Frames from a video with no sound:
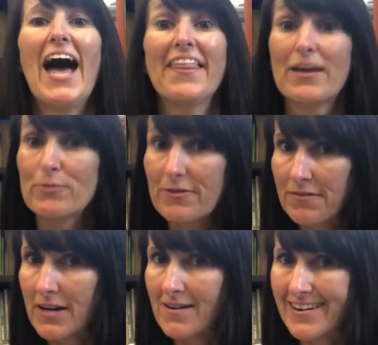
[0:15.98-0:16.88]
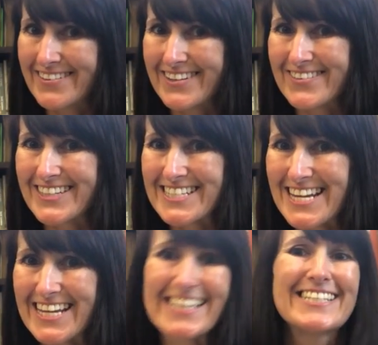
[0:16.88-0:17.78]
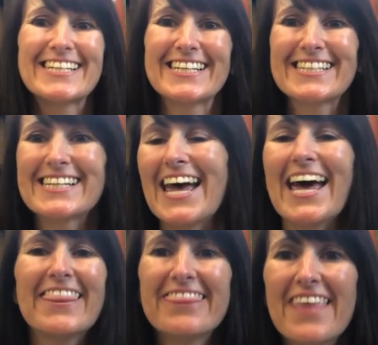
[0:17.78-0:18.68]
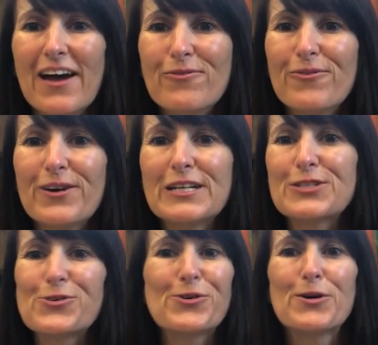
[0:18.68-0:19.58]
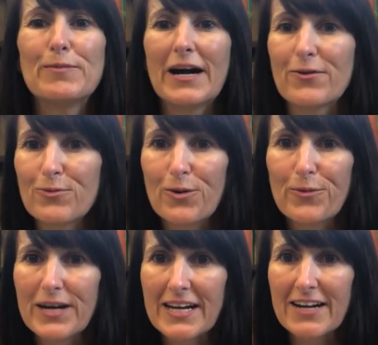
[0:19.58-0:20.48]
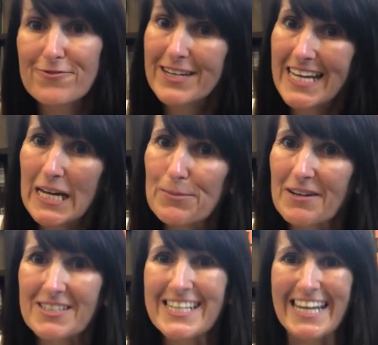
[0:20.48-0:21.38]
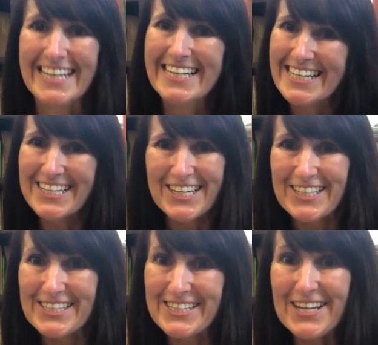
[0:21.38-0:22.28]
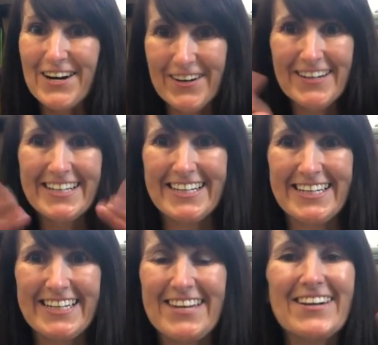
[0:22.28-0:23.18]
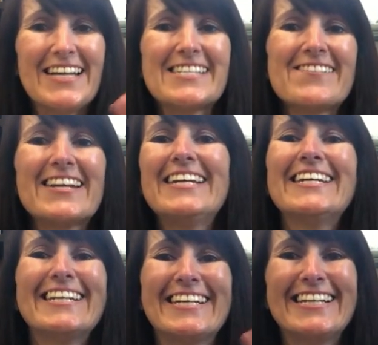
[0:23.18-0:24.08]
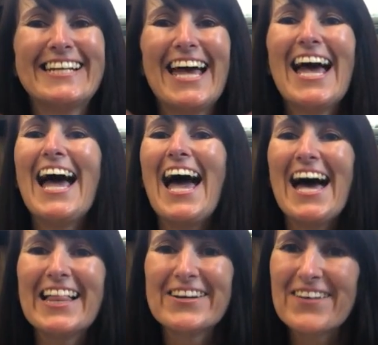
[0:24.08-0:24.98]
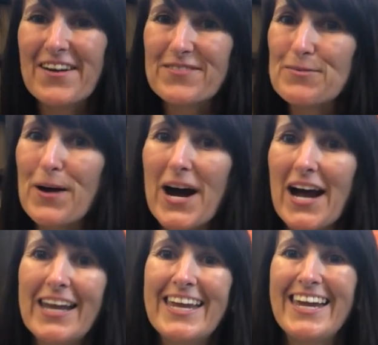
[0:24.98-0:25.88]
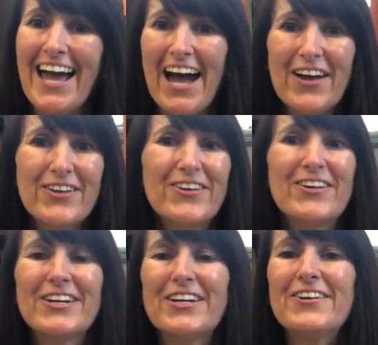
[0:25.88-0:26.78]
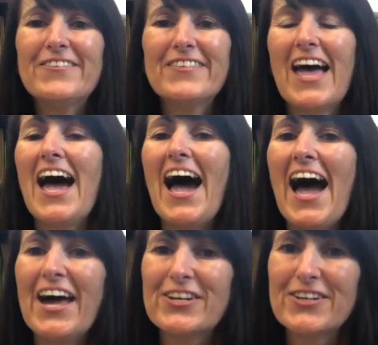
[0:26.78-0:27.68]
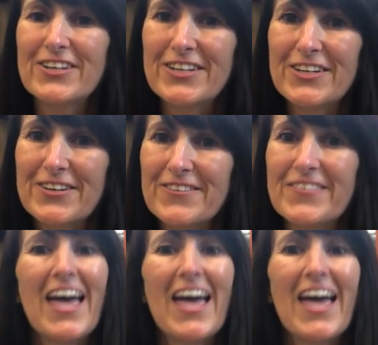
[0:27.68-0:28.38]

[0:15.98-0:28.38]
and then we'll figure out what day it is, and then we'll talk about what we're reading about today. So, get your hands ready. Hello everybody, how do you do? How do you do?